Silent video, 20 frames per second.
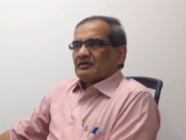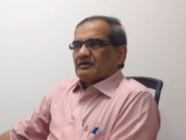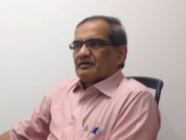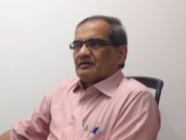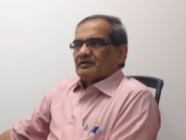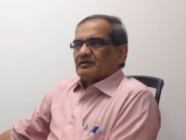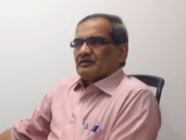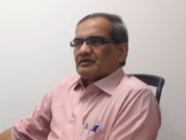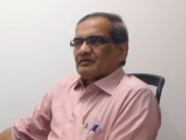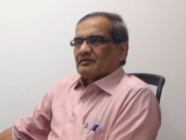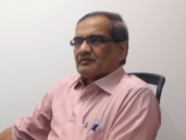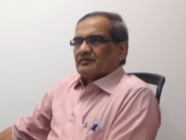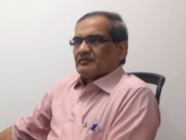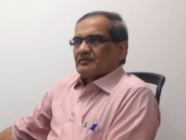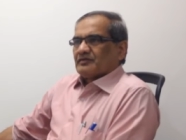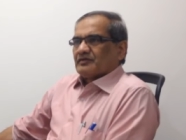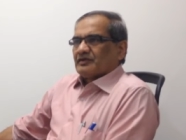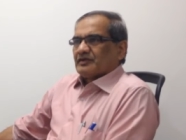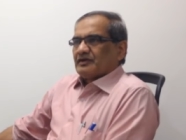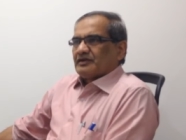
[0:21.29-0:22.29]

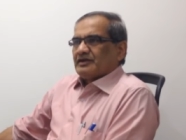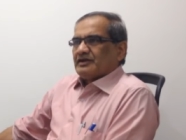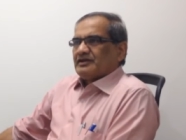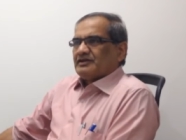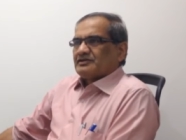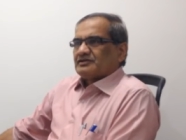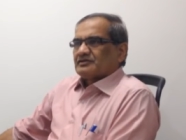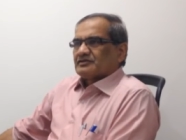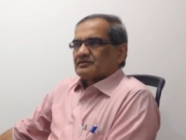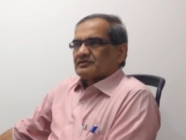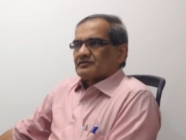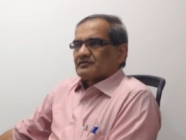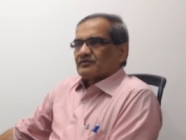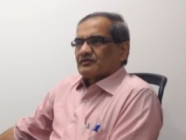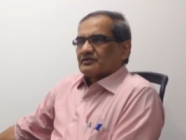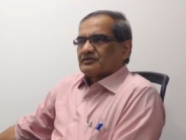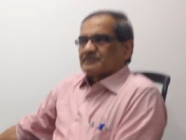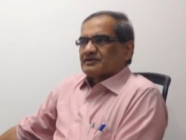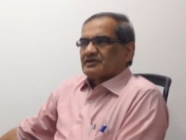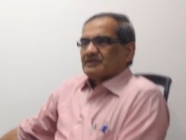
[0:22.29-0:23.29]
um, the needs
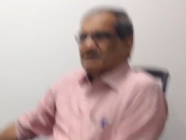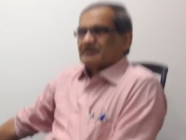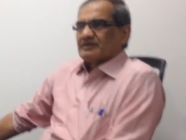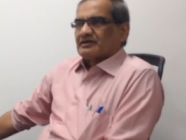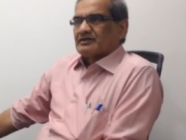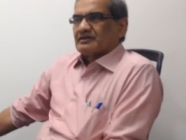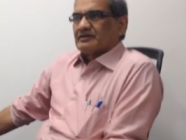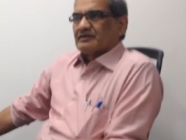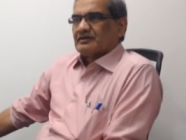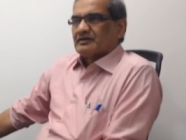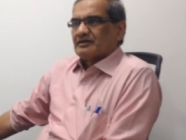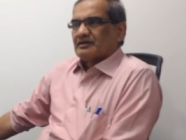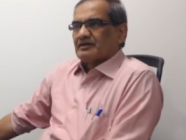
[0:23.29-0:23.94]
for children,